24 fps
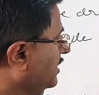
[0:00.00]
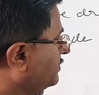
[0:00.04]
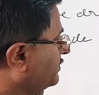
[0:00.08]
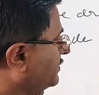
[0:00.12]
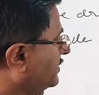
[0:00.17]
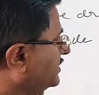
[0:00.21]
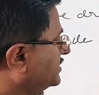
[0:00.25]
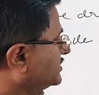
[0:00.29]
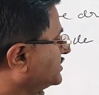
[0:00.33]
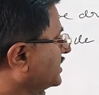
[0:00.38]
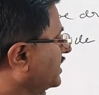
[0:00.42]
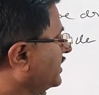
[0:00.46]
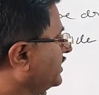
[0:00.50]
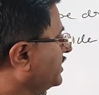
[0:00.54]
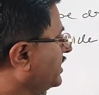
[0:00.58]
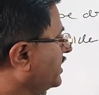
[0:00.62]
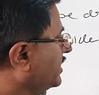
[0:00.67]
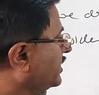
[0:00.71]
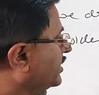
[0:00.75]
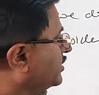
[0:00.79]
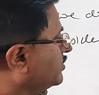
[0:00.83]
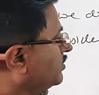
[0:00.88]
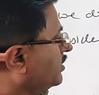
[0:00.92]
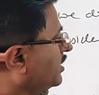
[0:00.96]
hand side are
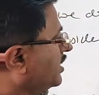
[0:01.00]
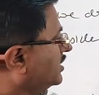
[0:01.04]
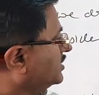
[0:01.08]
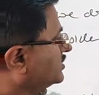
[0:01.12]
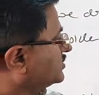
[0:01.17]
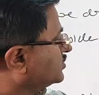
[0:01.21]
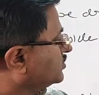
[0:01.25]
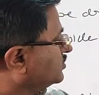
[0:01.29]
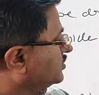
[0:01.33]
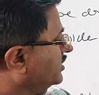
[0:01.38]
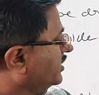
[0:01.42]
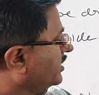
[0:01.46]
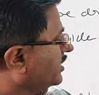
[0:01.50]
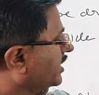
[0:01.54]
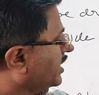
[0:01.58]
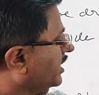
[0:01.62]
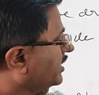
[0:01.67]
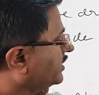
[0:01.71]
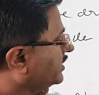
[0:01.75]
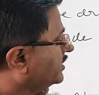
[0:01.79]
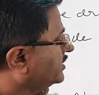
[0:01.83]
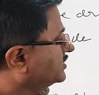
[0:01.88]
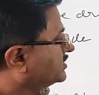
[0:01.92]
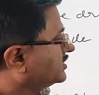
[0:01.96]
equal, so the right
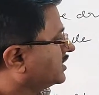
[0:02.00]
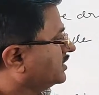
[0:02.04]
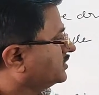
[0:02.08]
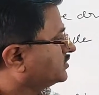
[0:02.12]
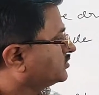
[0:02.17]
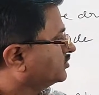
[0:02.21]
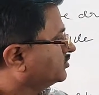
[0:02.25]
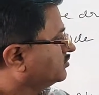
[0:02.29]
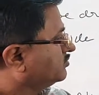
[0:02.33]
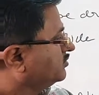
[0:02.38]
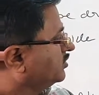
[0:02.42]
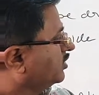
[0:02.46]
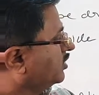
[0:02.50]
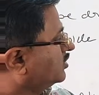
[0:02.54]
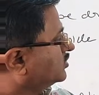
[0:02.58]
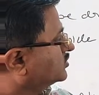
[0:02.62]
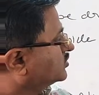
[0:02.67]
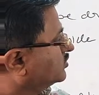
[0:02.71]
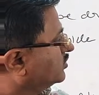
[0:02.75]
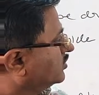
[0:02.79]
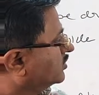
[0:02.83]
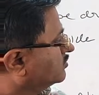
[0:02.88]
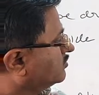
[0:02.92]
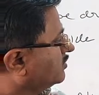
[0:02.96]
hand side should be
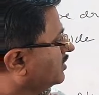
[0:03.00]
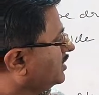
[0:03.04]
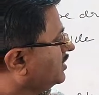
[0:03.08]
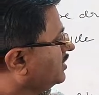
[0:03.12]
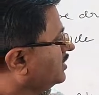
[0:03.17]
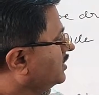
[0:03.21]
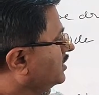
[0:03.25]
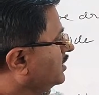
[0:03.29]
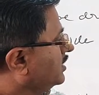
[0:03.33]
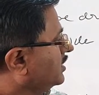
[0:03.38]
also equal.